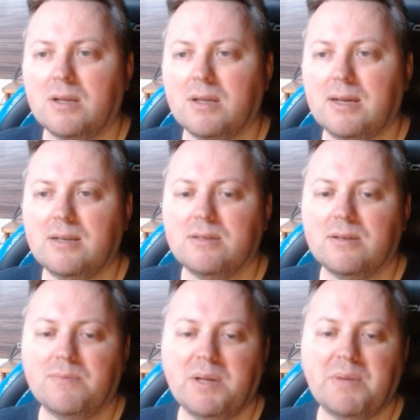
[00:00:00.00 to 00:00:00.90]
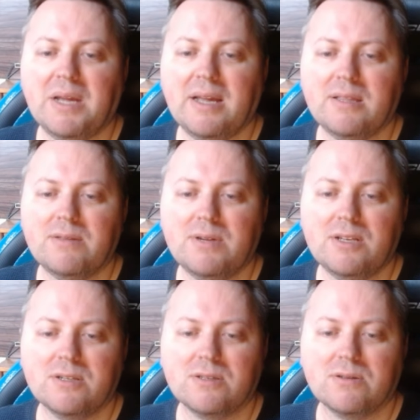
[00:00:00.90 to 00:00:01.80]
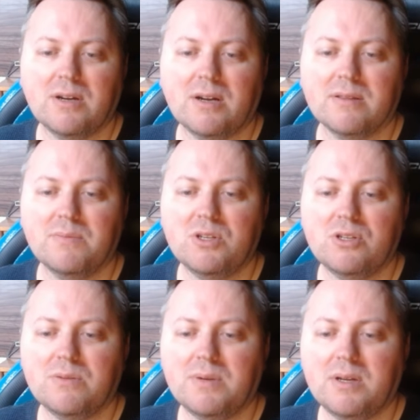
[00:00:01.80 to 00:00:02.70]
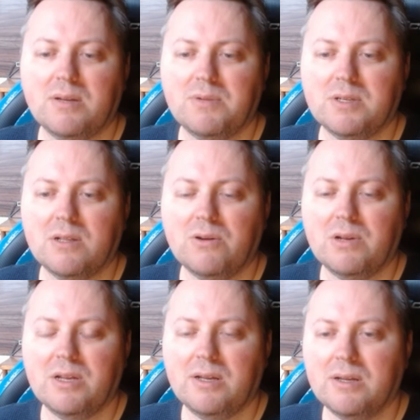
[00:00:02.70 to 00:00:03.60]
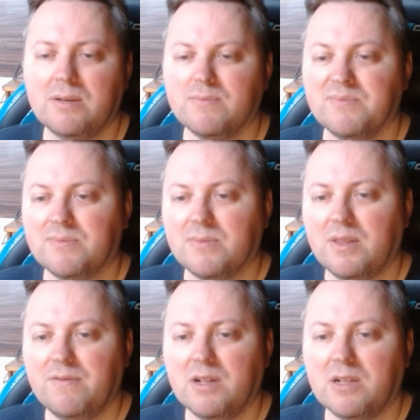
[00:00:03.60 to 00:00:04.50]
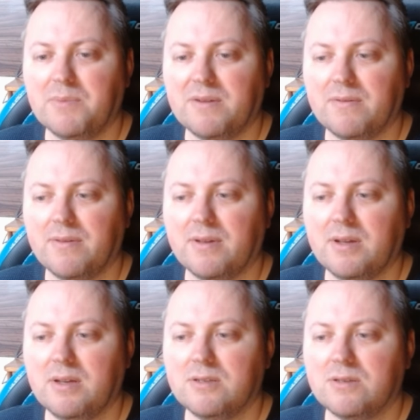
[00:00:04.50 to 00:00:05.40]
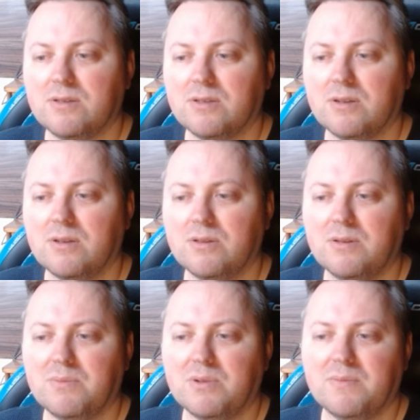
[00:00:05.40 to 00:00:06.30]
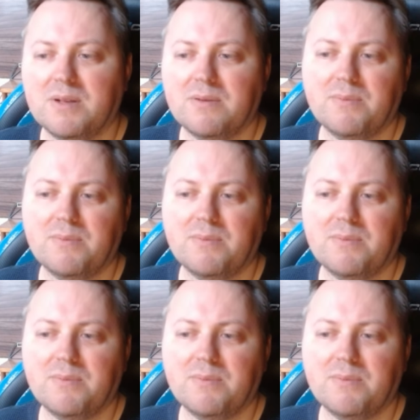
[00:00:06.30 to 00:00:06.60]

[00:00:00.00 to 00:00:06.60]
castle, maybe a3 just to guard the bishop, and we slowly develop everything, yeah, just simple about.